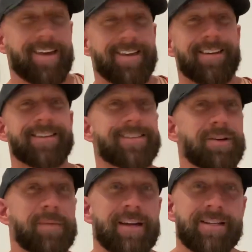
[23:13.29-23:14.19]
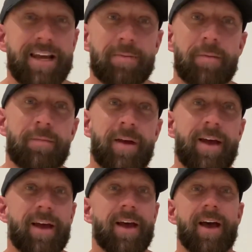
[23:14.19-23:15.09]
You can still be in shape, and
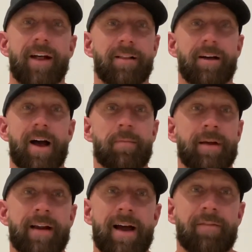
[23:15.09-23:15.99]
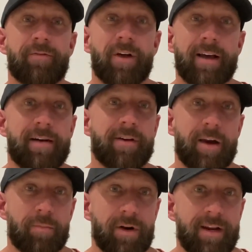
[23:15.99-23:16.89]
I mean, I feel like I've got a
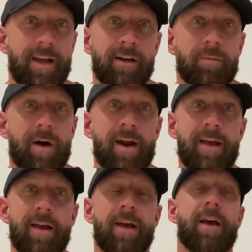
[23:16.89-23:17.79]
pretty dang good body.